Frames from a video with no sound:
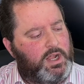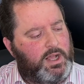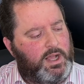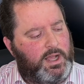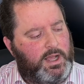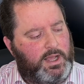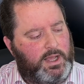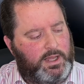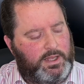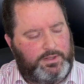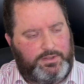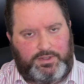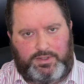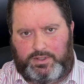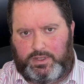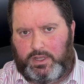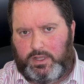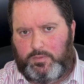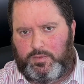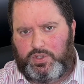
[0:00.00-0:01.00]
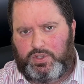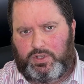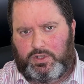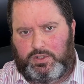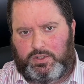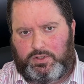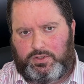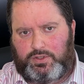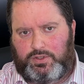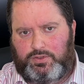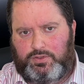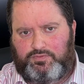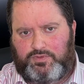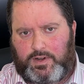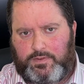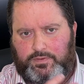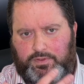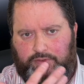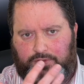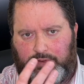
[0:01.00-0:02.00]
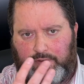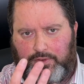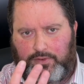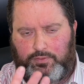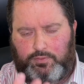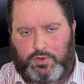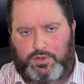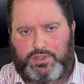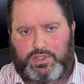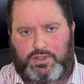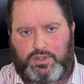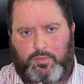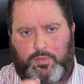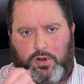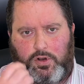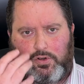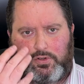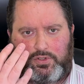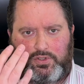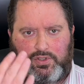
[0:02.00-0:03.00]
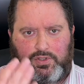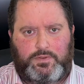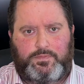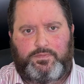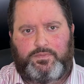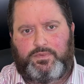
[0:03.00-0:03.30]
and today I'm just going to run through what's in the box,